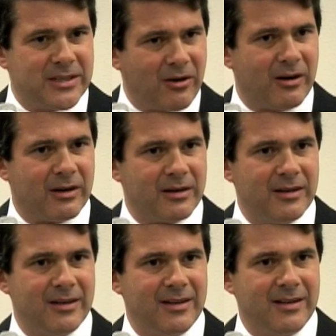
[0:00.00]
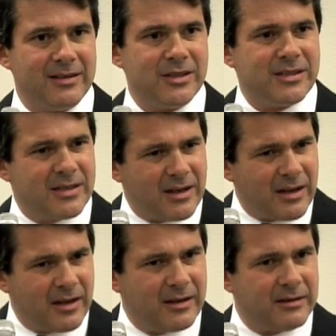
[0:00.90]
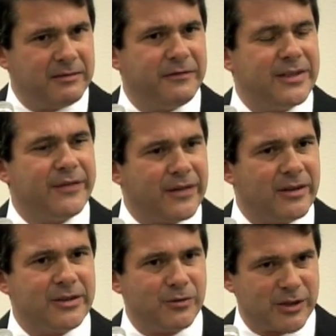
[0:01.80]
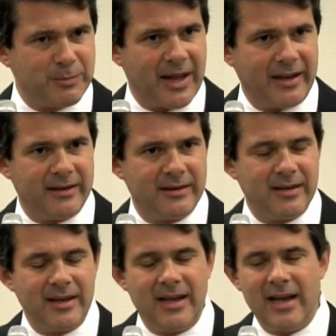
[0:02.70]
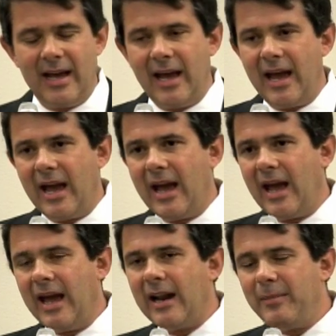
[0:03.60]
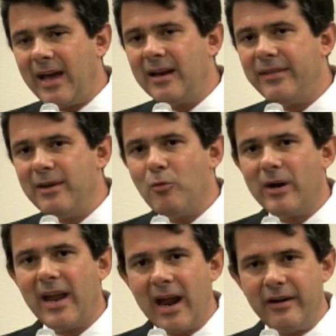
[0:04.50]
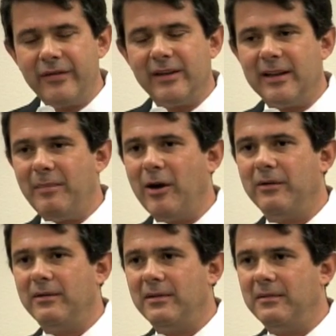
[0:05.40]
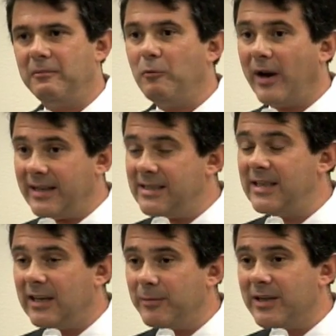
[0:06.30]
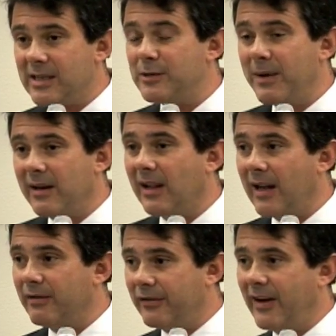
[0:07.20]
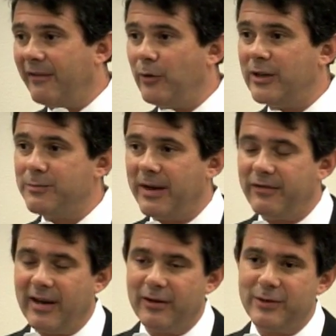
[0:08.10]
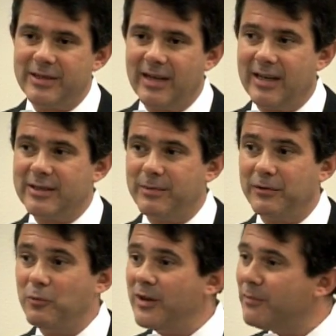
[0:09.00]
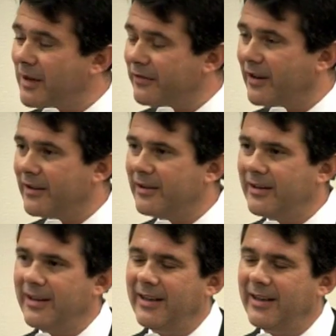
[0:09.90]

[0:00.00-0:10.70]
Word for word: bizarre, just difficult to explain. And I began to think more carefully about what I'd seen because I spent a lot of the five weeks my father was in the hospital with my father.